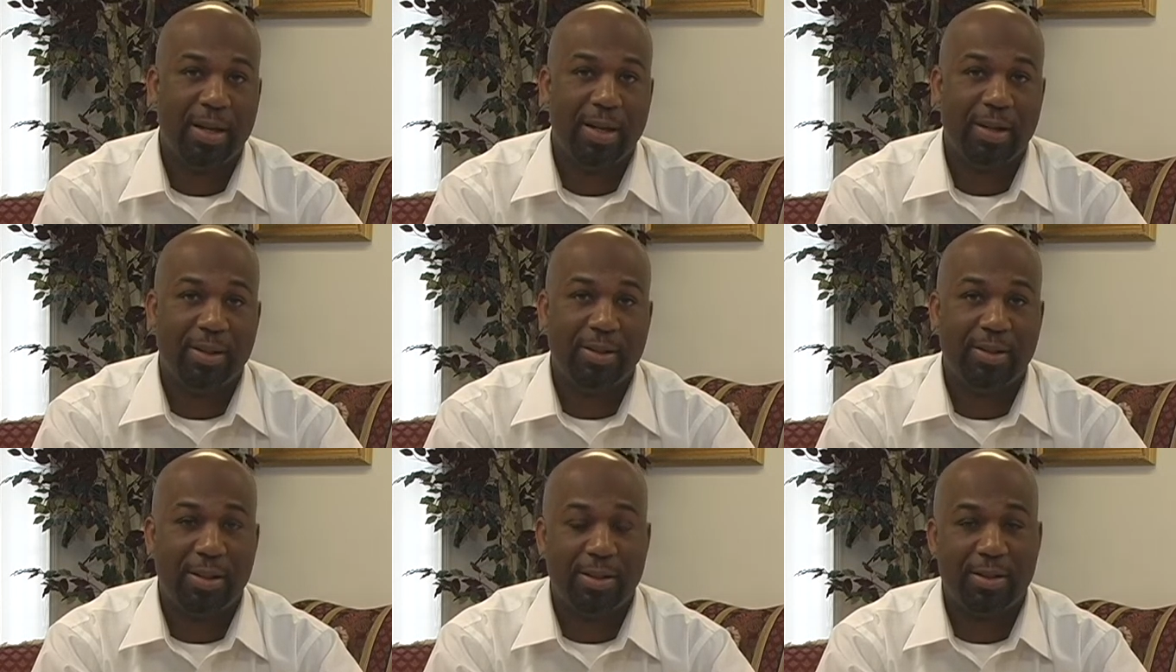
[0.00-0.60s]
In
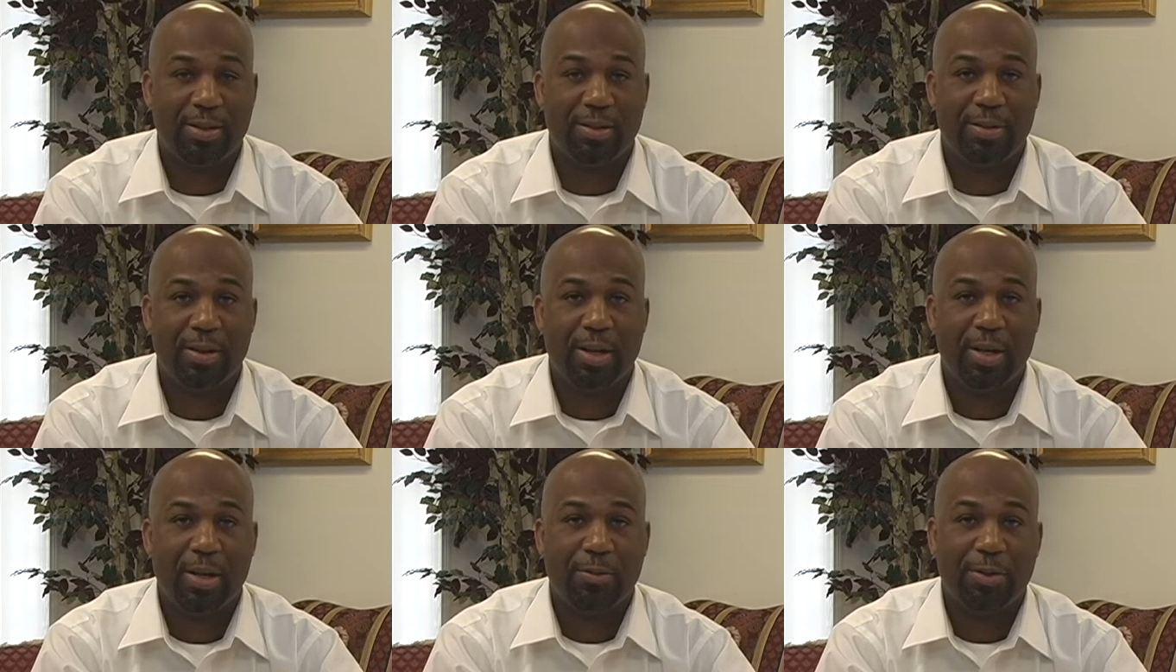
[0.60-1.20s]
addition,
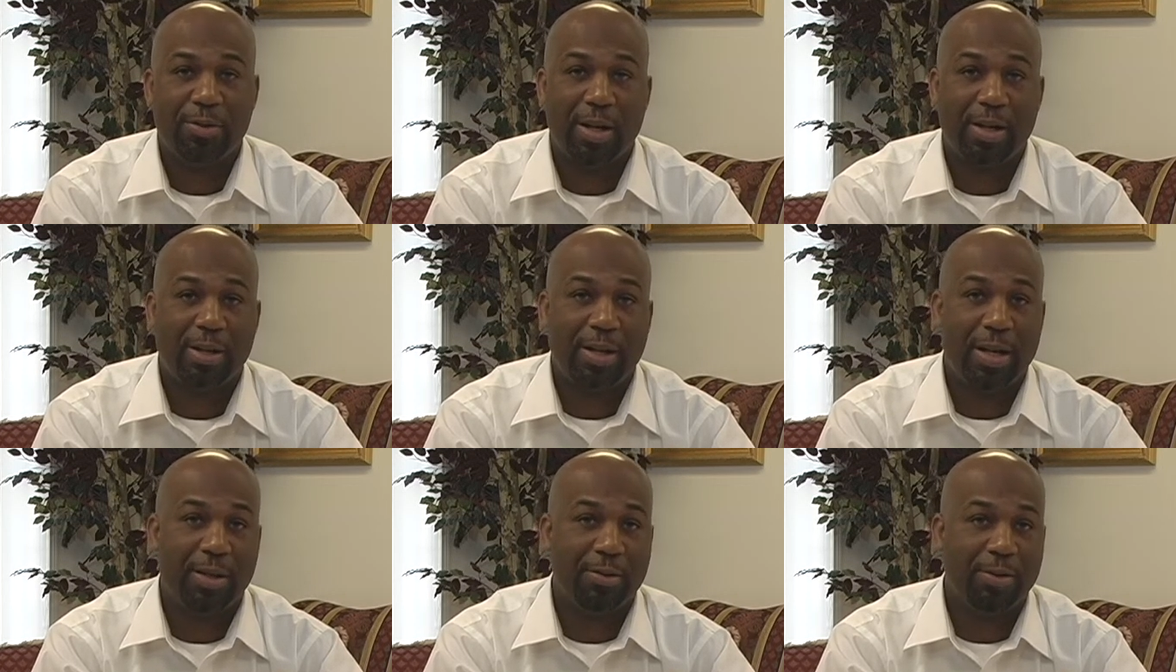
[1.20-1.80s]
we try to
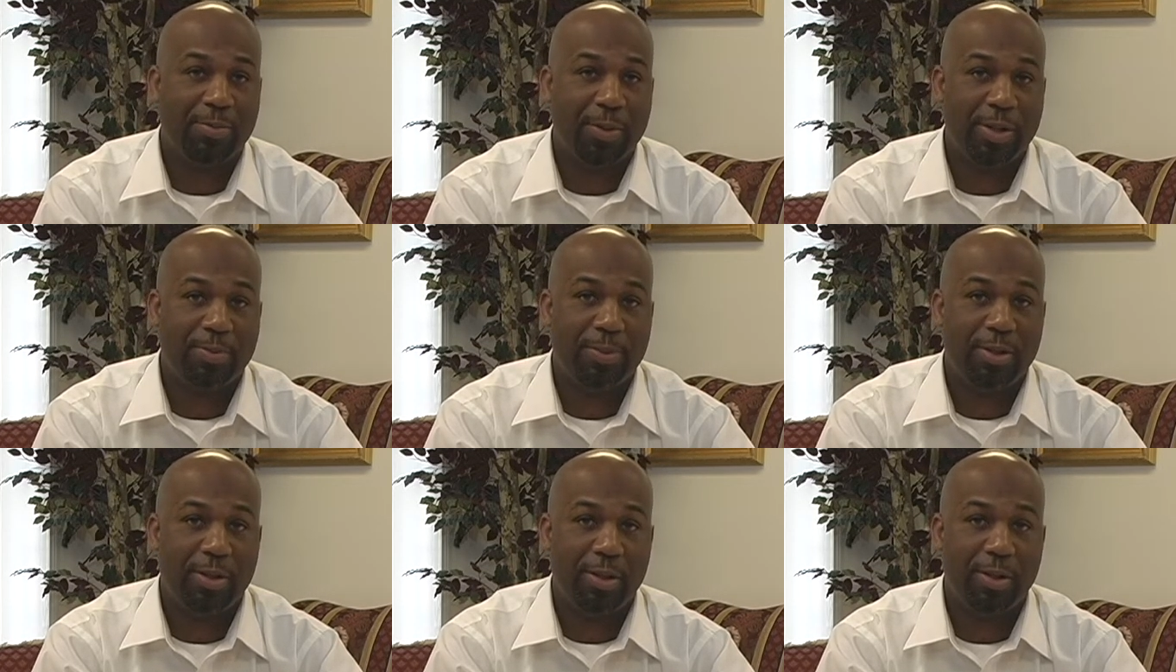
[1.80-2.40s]
gather as much
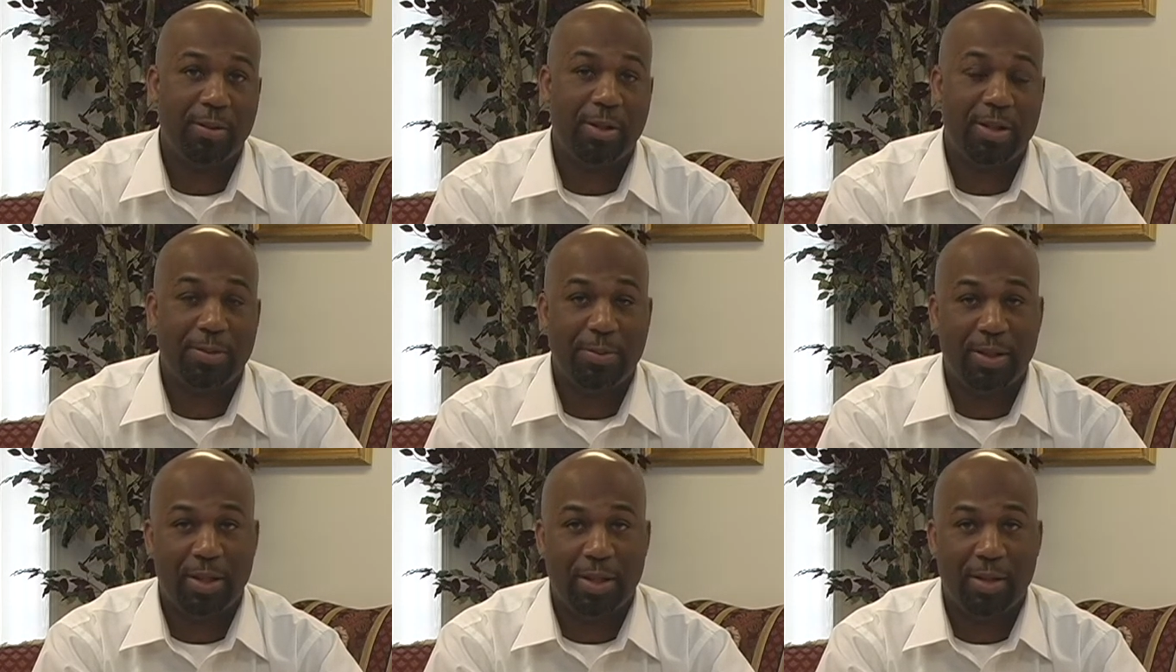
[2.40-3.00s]
material as
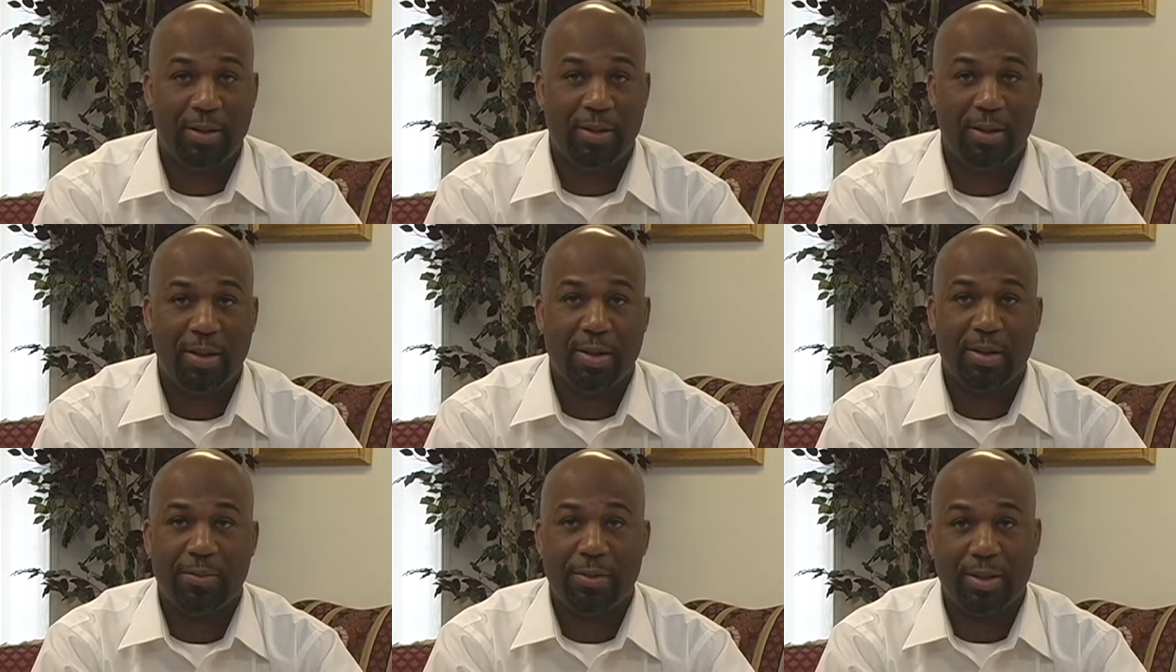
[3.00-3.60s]
we can,
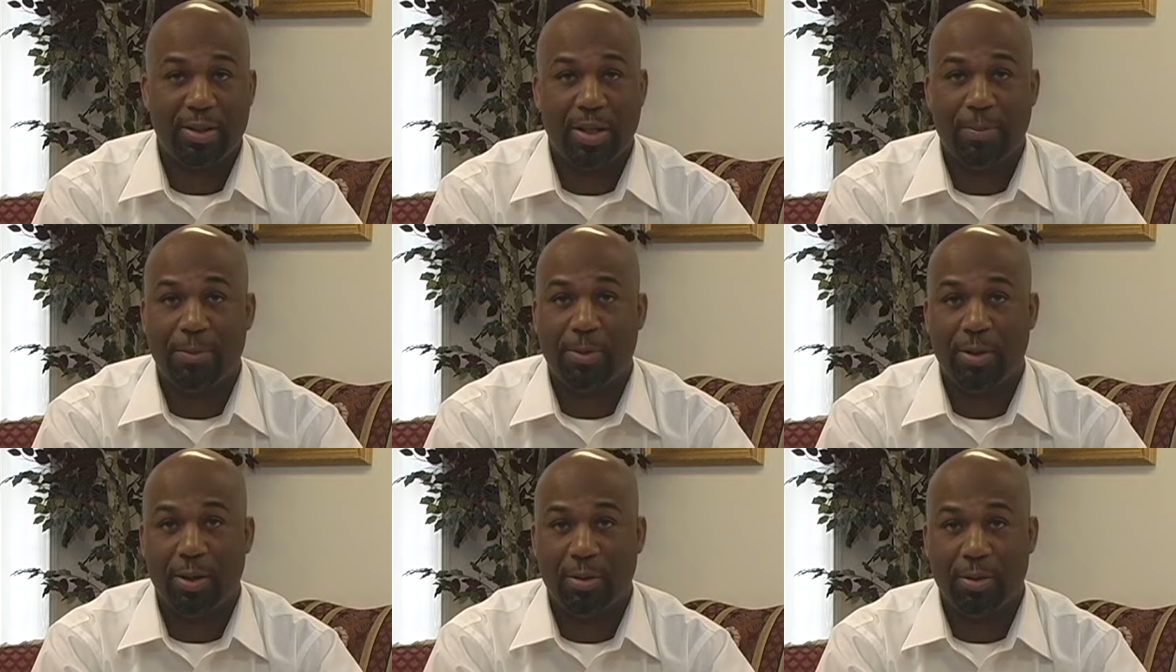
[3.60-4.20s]
for
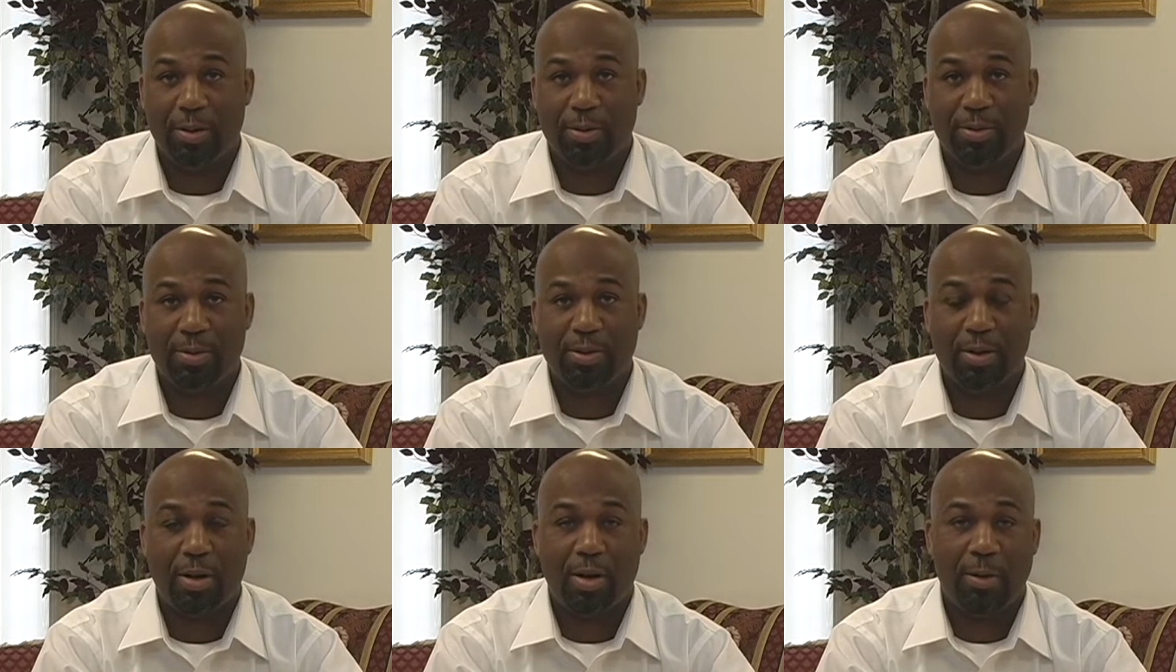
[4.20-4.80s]
example,
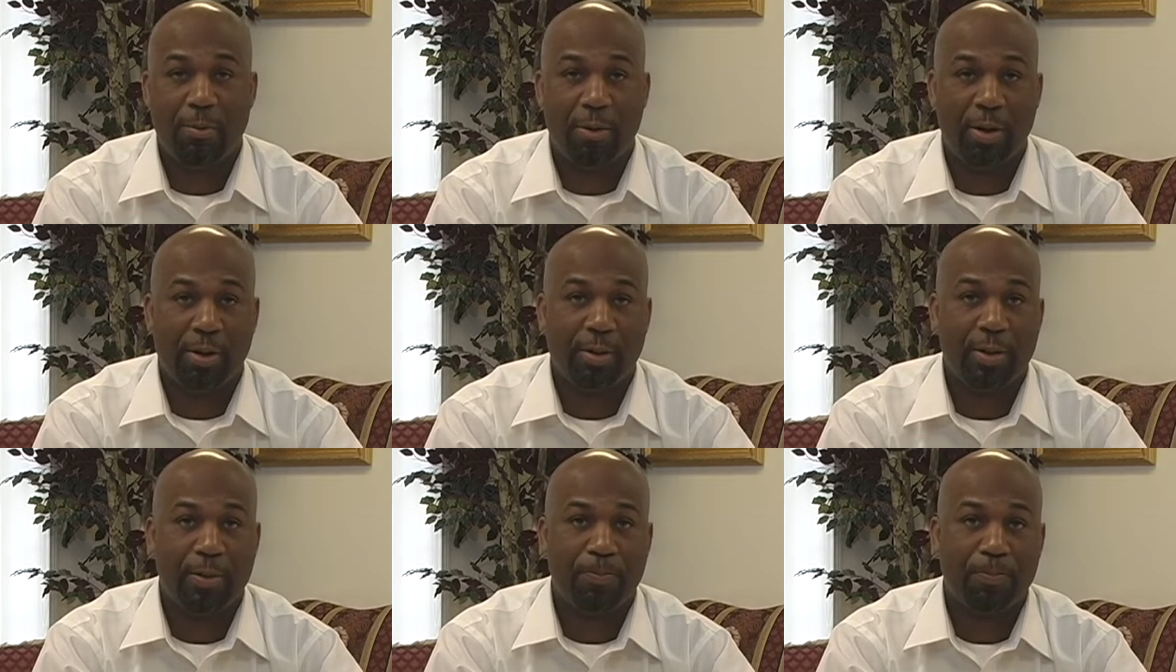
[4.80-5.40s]
logos,
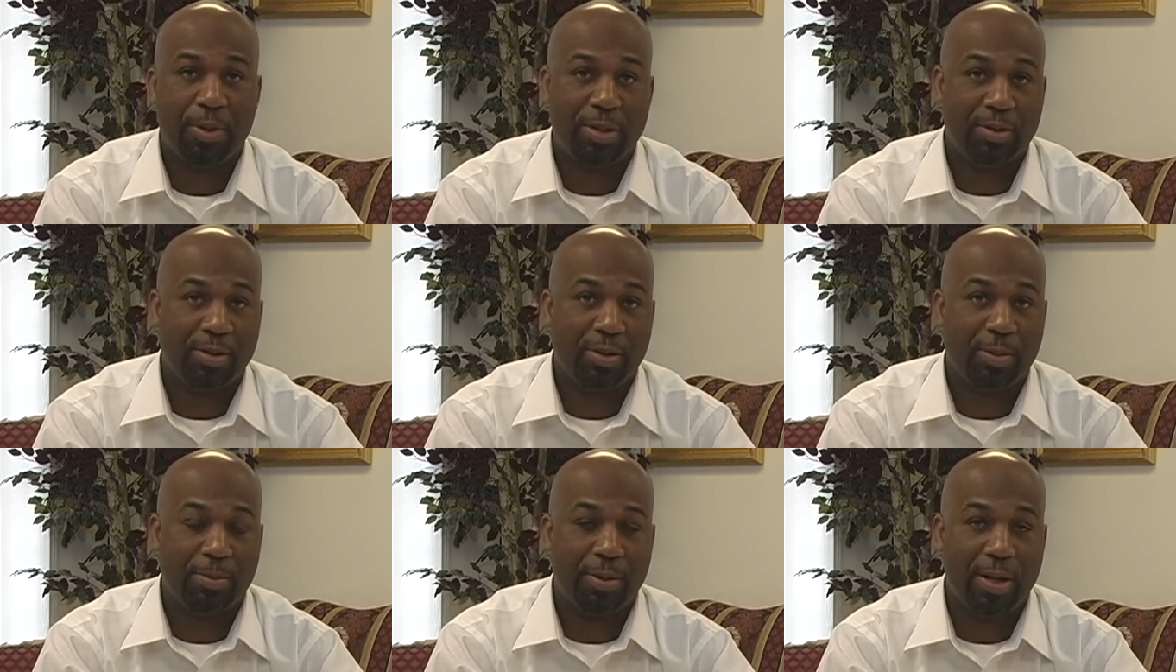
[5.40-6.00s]
artwork, pictures
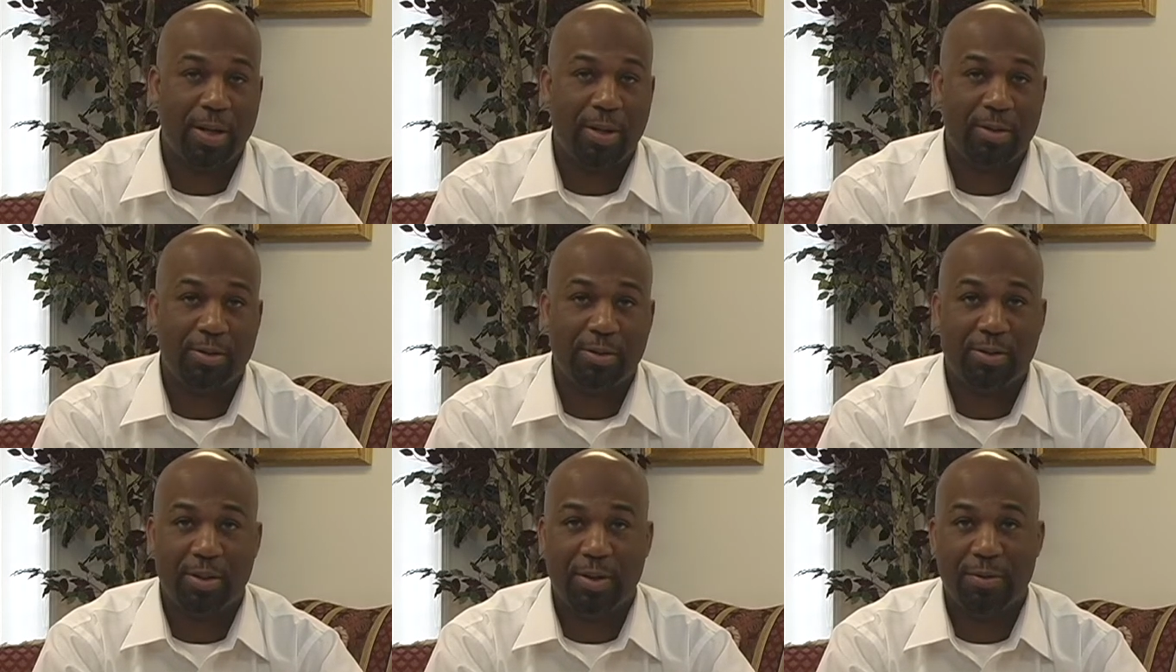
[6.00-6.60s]
of the products
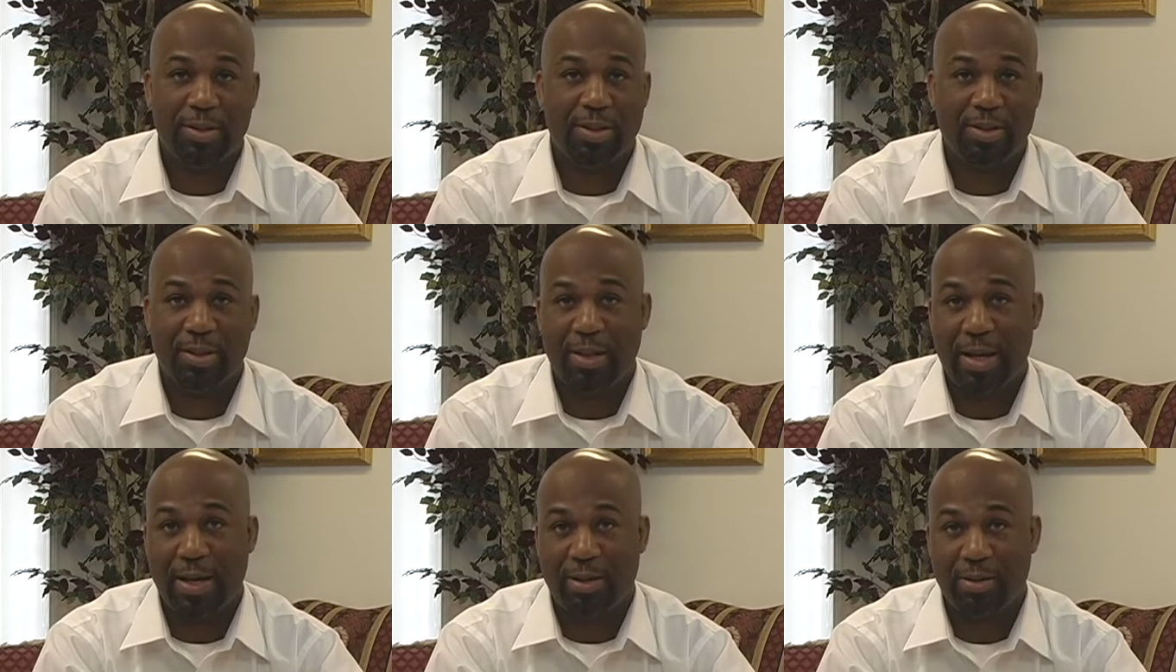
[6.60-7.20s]
or services
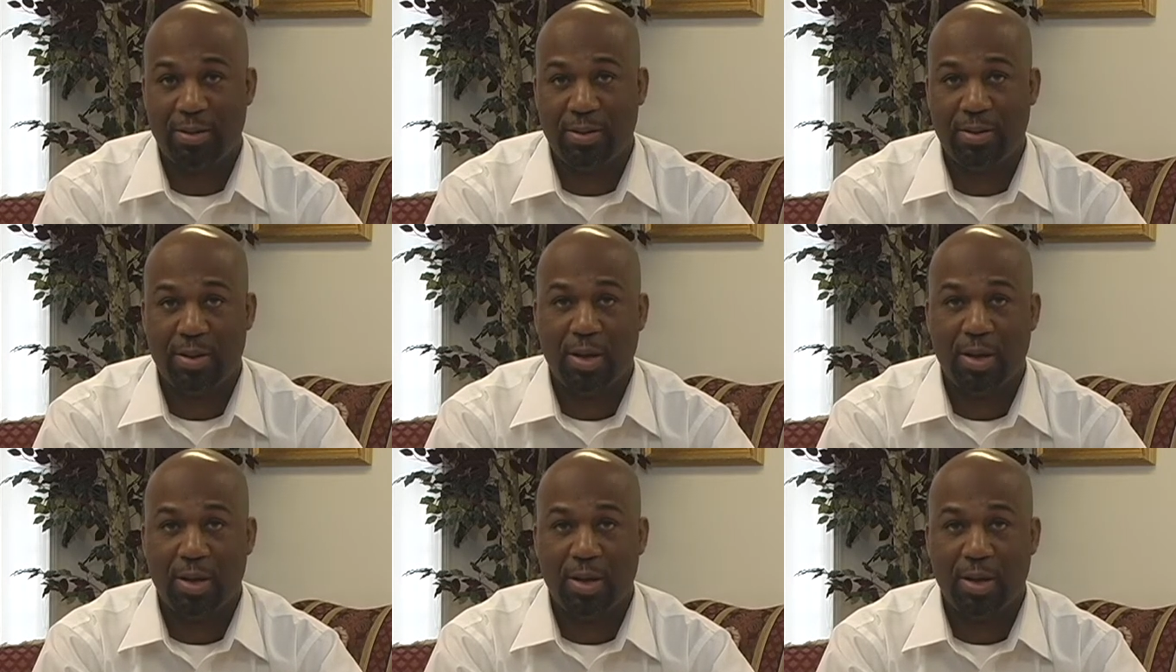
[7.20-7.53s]
in action.